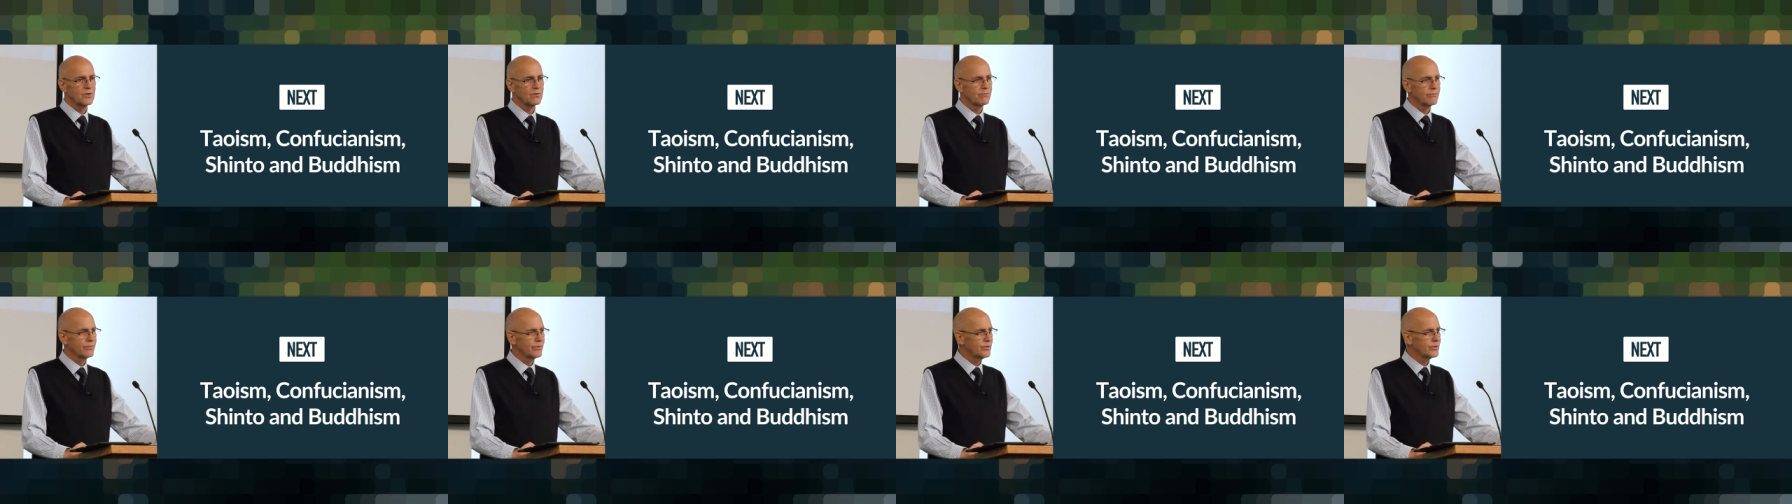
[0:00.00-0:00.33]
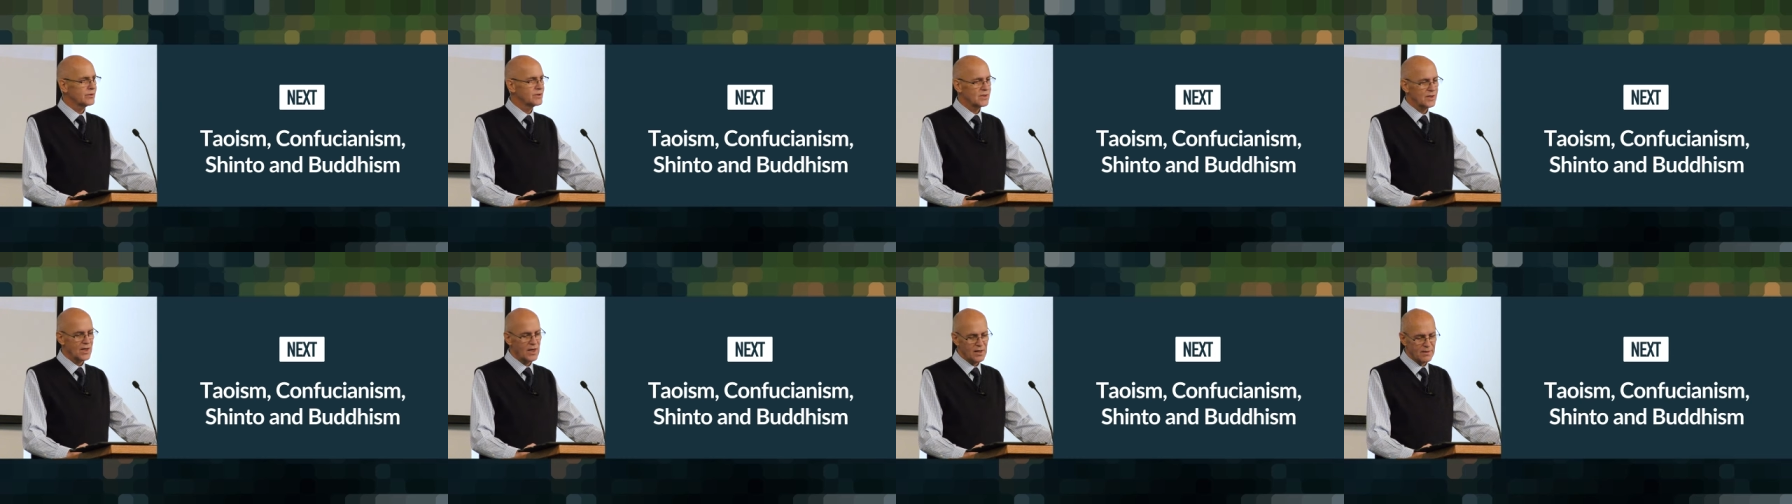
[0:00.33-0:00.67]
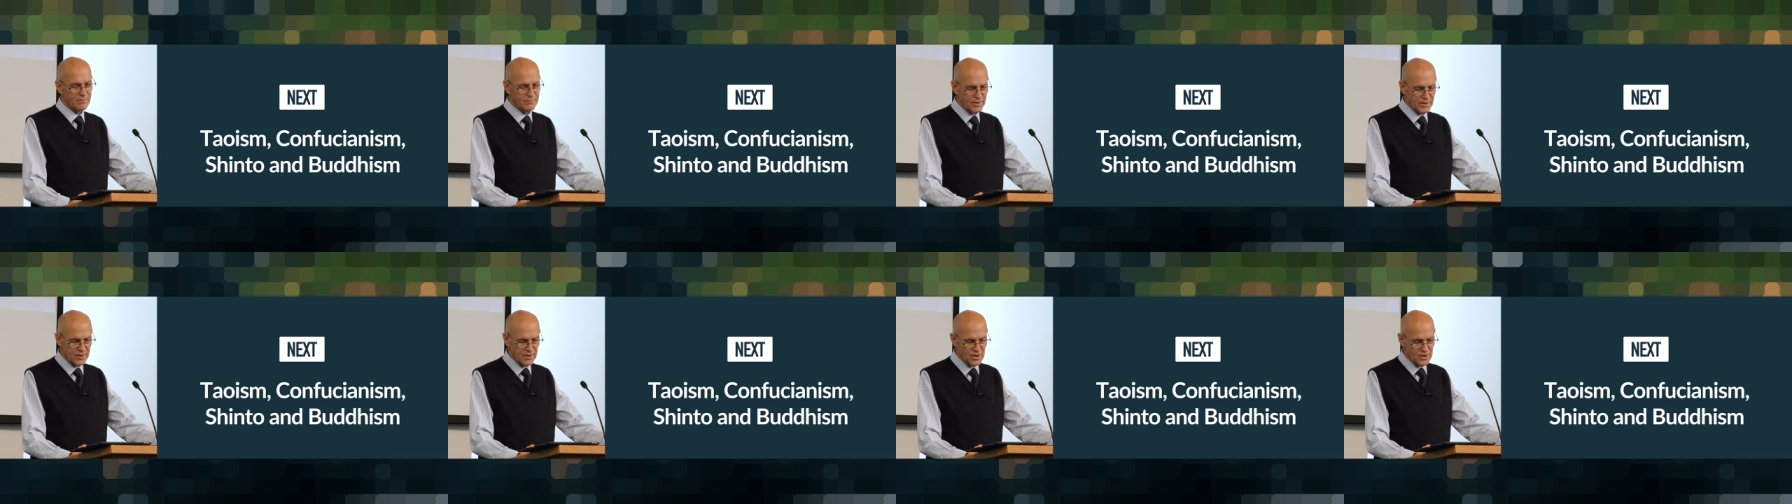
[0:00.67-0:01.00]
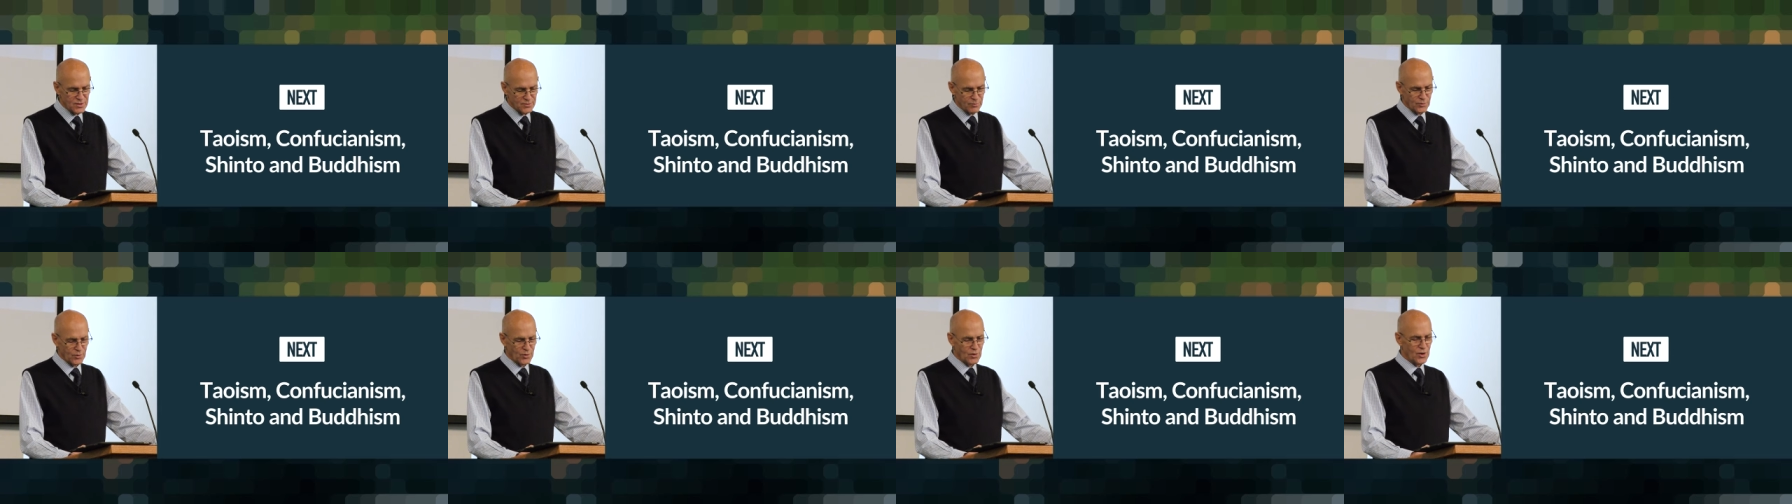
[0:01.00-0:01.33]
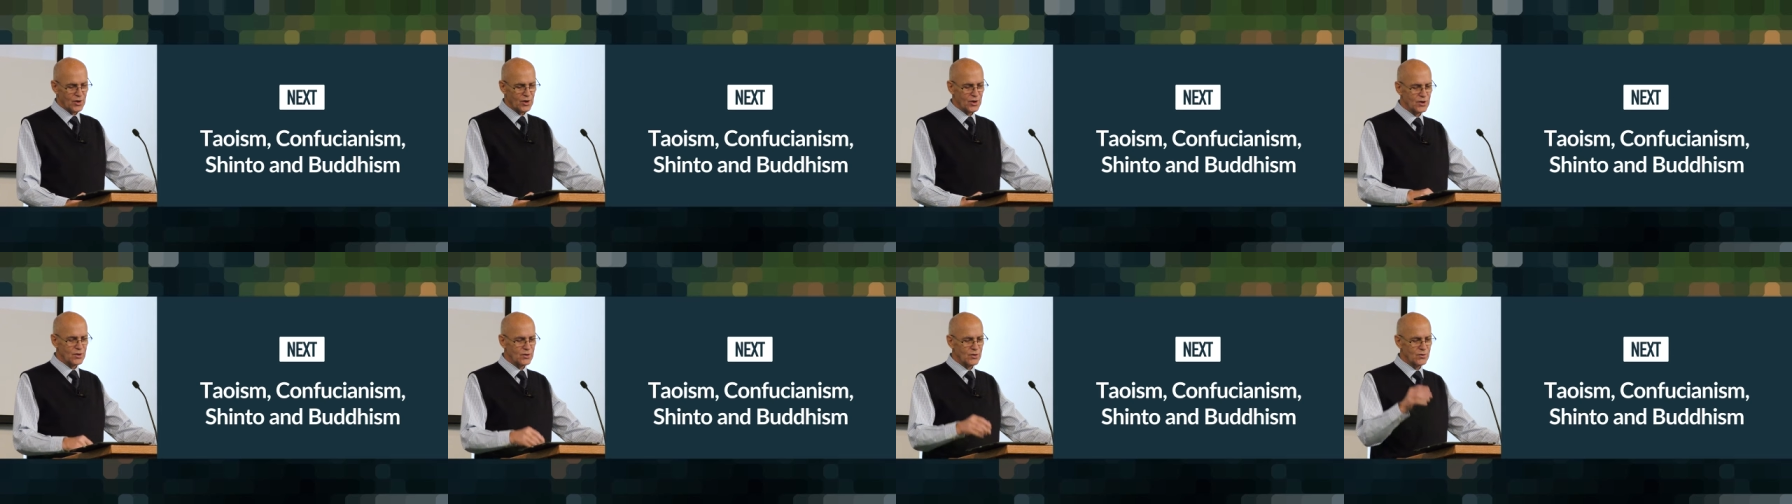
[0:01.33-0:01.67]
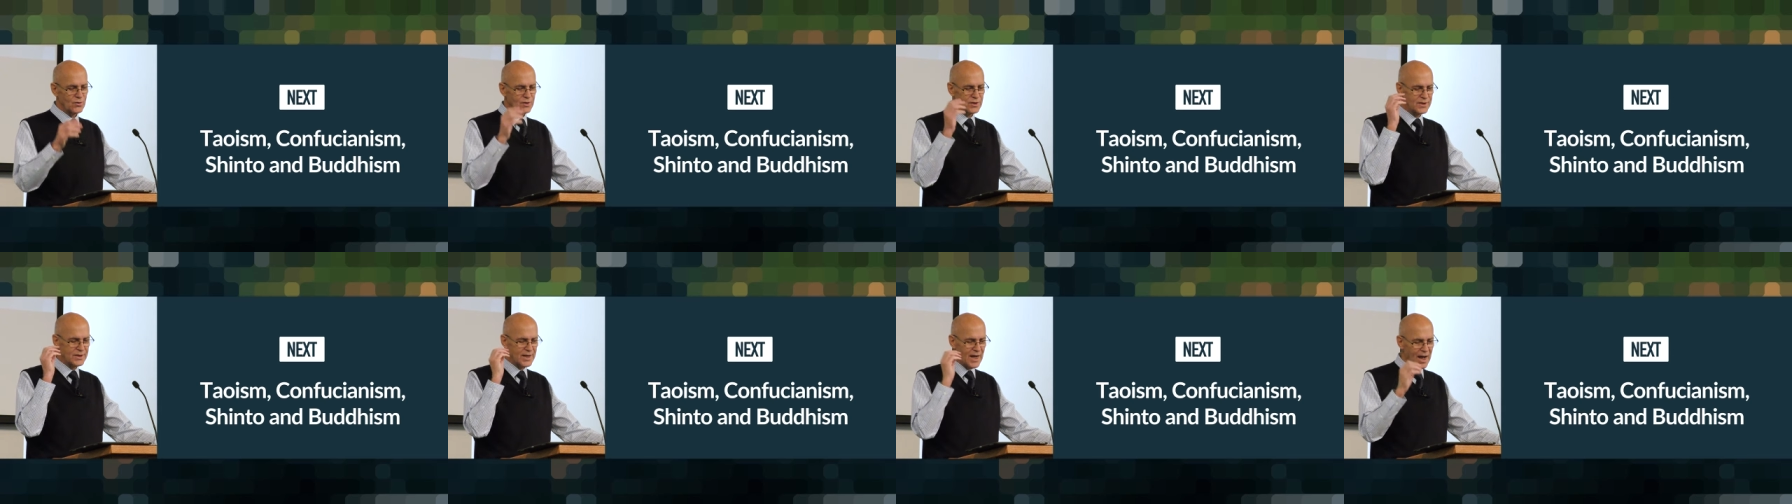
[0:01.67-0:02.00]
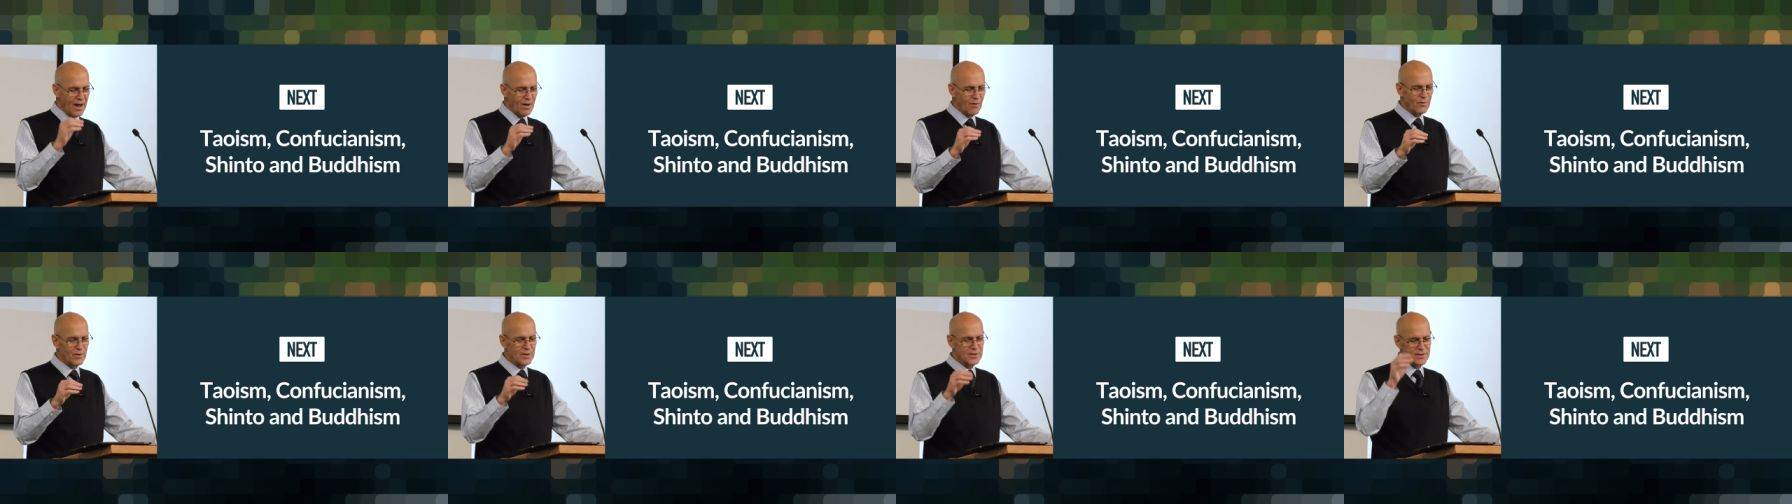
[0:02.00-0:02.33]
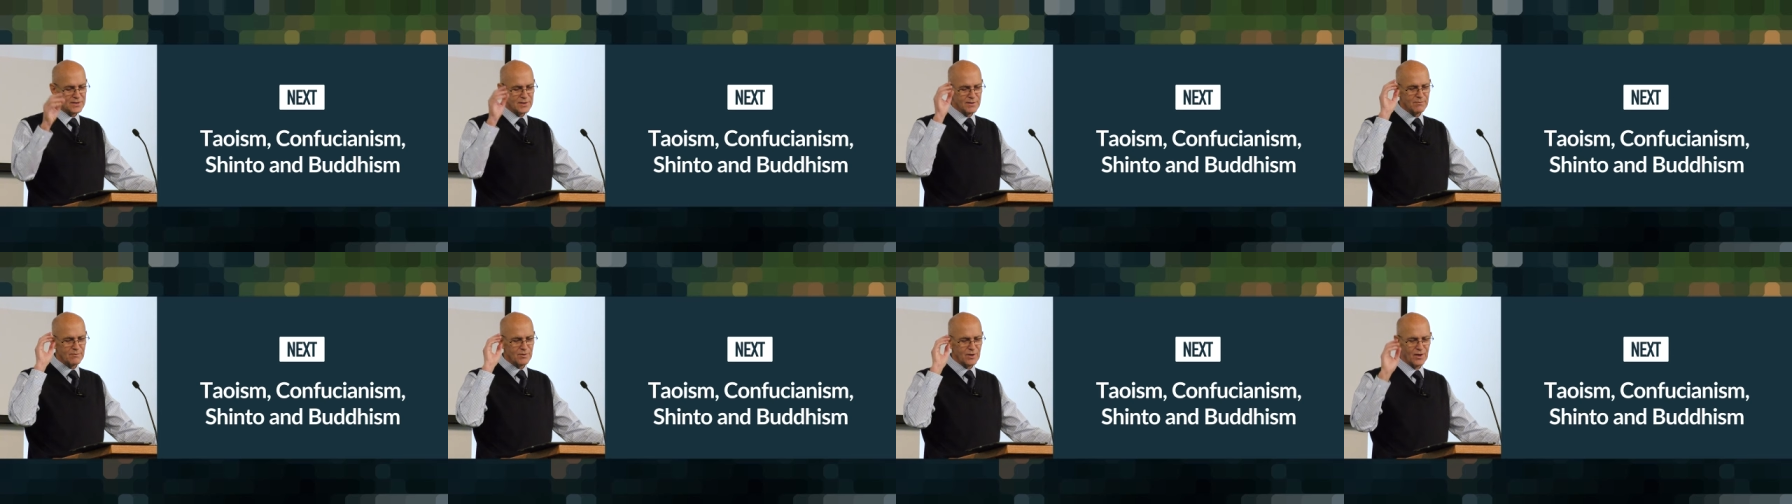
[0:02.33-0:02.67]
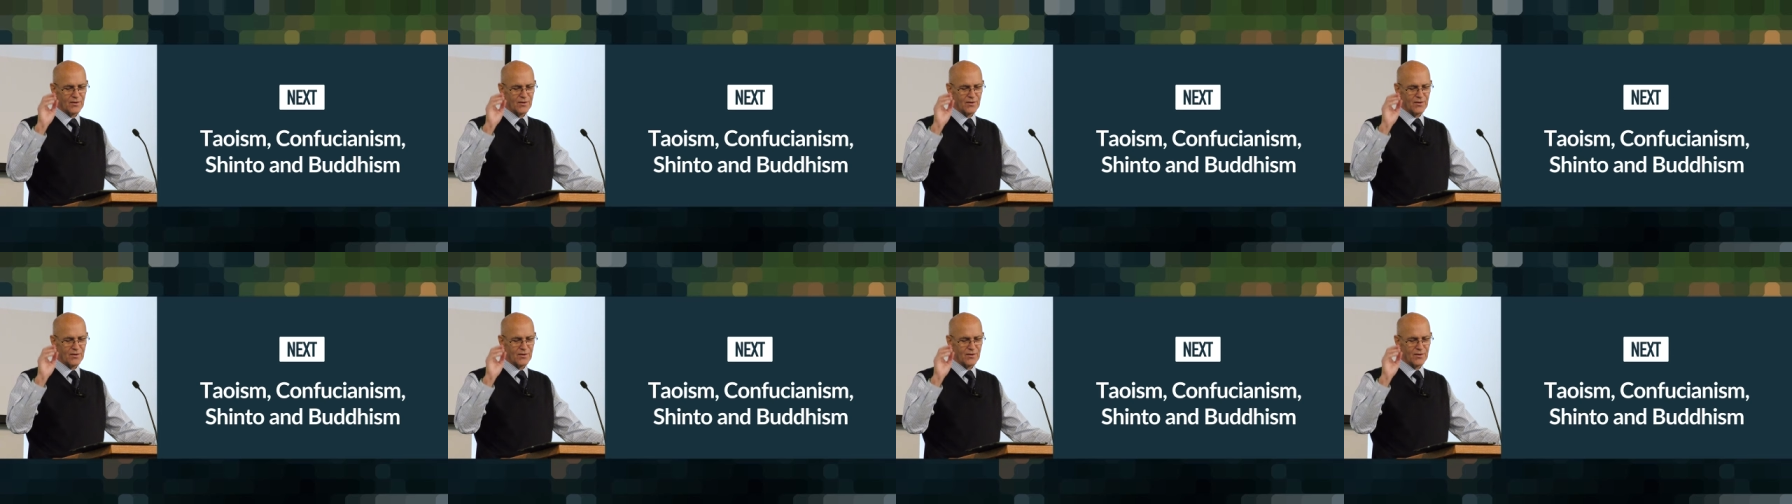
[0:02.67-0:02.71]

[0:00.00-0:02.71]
your boots on because we're going to do Taoism,